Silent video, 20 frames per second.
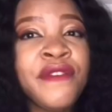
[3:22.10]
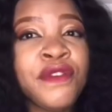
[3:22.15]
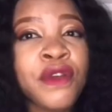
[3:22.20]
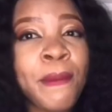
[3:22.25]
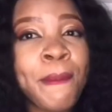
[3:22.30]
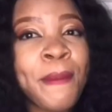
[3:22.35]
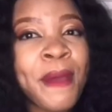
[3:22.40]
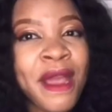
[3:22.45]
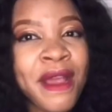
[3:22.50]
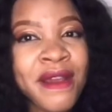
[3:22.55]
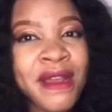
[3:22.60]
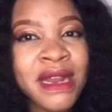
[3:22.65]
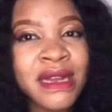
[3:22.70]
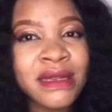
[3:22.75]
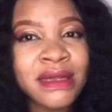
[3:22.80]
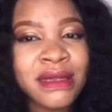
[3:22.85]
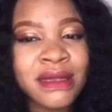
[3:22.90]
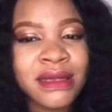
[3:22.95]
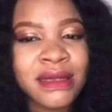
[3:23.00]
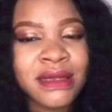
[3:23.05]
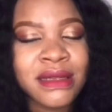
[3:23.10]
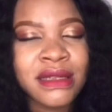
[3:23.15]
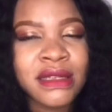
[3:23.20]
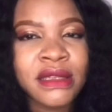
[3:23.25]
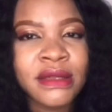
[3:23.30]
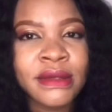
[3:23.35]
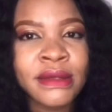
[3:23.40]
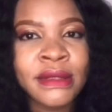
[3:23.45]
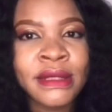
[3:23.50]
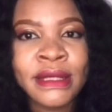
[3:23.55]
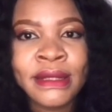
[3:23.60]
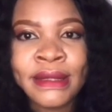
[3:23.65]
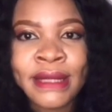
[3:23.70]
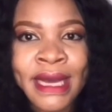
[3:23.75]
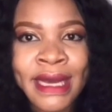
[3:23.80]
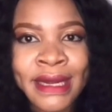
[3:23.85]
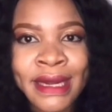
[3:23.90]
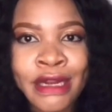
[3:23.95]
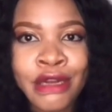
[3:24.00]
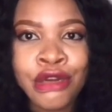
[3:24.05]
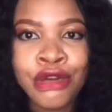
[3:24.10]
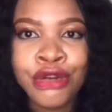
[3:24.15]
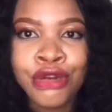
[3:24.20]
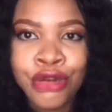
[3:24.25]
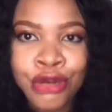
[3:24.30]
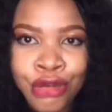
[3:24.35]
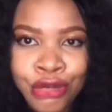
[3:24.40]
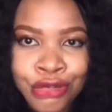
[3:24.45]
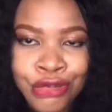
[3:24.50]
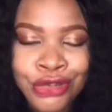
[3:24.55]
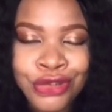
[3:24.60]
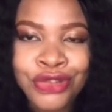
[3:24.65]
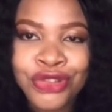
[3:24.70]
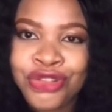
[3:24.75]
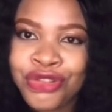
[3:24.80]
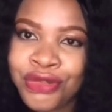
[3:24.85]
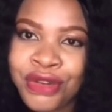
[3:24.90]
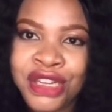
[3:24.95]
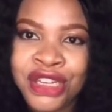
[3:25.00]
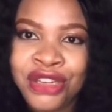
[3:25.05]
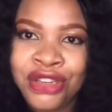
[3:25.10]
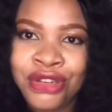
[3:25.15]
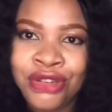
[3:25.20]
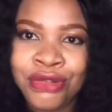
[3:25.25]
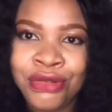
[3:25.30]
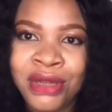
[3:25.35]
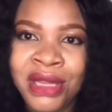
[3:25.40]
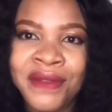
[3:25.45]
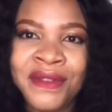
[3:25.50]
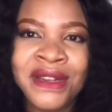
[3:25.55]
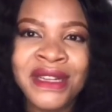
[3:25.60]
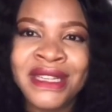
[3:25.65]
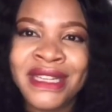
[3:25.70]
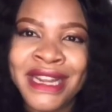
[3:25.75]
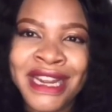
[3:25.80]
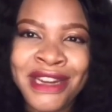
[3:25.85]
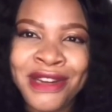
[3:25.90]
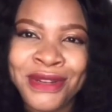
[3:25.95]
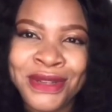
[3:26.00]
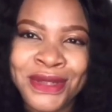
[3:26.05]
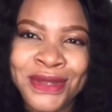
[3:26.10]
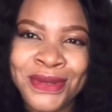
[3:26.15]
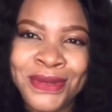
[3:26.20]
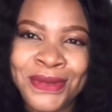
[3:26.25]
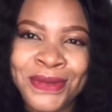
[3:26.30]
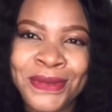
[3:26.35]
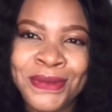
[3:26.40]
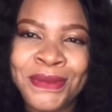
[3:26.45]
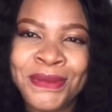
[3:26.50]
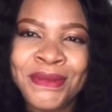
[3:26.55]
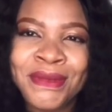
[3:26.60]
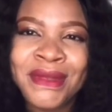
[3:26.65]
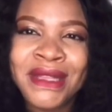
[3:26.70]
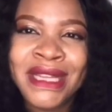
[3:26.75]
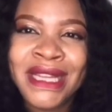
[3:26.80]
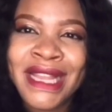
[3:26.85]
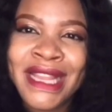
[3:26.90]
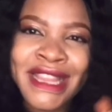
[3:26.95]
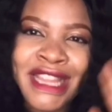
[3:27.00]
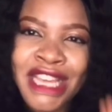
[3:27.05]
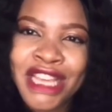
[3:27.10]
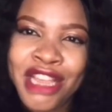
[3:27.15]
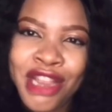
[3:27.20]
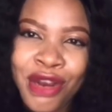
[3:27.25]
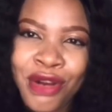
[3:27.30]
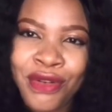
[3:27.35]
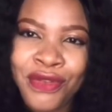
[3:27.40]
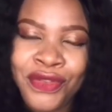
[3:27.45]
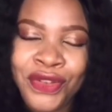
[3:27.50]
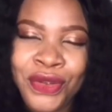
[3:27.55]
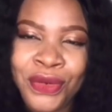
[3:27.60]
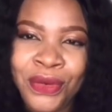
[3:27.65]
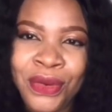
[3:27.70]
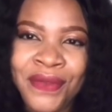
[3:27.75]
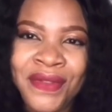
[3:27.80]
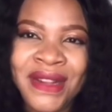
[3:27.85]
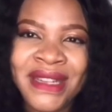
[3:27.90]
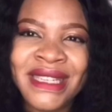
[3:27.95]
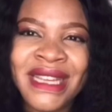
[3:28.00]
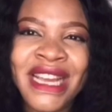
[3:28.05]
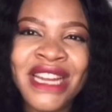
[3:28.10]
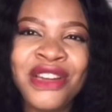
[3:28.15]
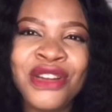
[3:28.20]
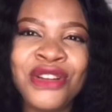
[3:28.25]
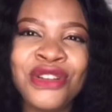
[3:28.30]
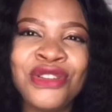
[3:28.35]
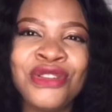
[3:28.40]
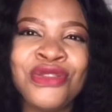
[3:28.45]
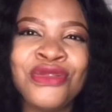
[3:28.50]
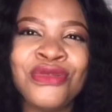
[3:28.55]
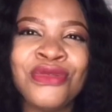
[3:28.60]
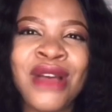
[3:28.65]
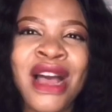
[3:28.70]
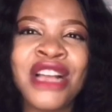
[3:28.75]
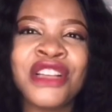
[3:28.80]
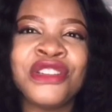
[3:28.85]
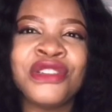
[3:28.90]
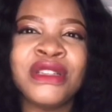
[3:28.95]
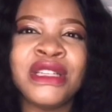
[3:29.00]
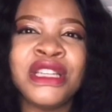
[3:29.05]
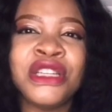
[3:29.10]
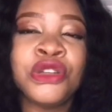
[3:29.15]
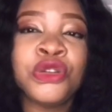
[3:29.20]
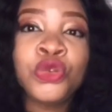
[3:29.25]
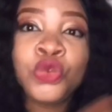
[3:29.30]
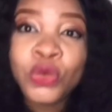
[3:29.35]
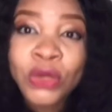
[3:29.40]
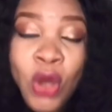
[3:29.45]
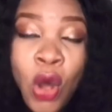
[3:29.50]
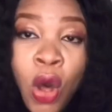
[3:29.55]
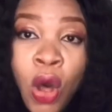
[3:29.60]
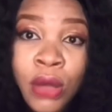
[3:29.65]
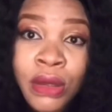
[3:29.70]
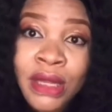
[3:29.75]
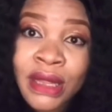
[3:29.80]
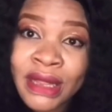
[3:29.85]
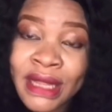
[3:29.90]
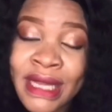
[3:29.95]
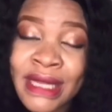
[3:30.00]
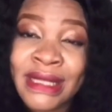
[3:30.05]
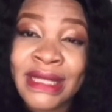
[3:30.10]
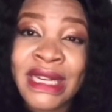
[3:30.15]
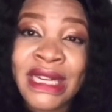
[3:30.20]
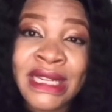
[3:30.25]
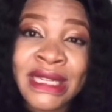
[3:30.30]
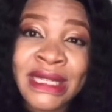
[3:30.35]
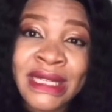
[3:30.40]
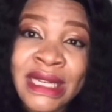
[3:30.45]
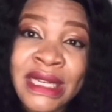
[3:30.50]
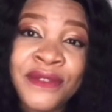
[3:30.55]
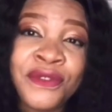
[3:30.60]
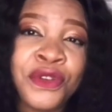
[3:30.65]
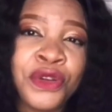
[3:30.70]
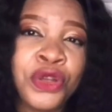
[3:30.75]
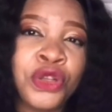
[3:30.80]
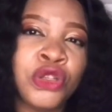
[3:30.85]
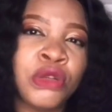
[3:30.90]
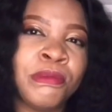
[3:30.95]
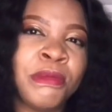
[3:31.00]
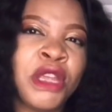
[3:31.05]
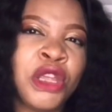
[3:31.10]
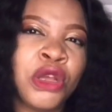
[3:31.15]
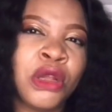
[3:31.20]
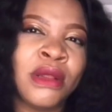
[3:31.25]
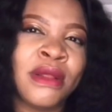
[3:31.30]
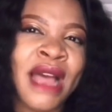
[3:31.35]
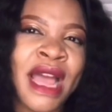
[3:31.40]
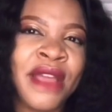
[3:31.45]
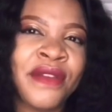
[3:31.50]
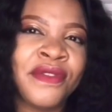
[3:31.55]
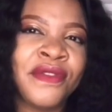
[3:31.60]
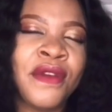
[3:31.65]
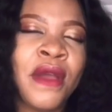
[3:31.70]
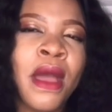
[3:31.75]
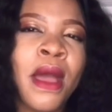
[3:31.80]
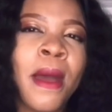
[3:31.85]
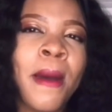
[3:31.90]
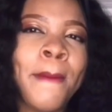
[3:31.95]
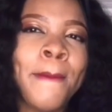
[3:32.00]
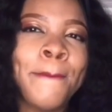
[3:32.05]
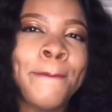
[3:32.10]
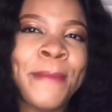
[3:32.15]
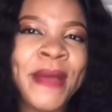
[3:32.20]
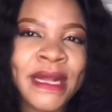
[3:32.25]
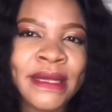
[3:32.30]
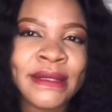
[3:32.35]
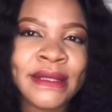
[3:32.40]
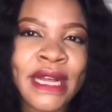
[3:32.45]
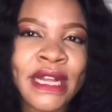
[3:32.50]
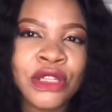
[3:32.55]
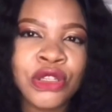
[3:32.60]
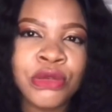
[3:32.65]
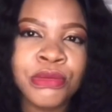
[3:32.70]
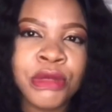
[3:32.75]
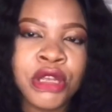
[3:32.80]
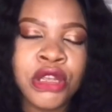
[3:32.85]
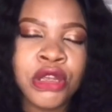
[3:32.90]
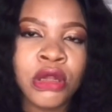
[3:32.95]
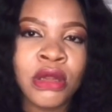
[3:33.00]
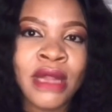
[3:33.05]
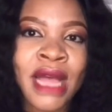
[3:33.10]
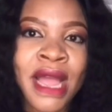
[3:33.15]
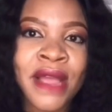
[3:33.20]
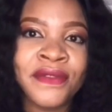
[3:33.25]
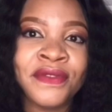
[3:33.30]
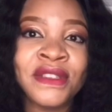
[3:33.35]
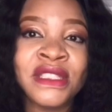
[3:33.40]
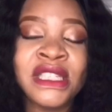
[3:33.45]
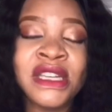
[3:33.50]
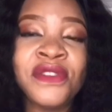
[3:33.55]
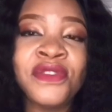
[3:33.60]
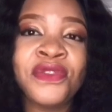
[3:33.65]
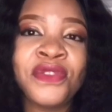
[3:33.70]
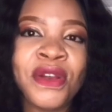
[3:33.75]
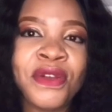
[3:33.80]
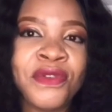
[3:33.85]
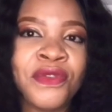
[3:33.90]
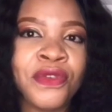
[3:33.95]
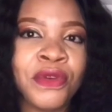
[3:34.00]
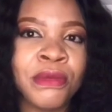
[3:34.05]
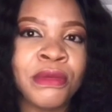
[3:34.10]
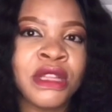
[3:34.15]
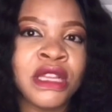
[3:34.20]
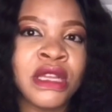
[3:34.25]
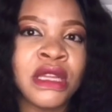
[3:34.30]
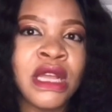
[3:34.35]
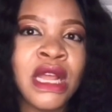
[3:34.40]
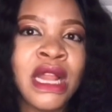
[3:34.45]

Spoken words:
your parents decided not to train you, if they decided not to take care of you, if they decided not to actually do all the things that they did for you to make your life better, to make your life different from the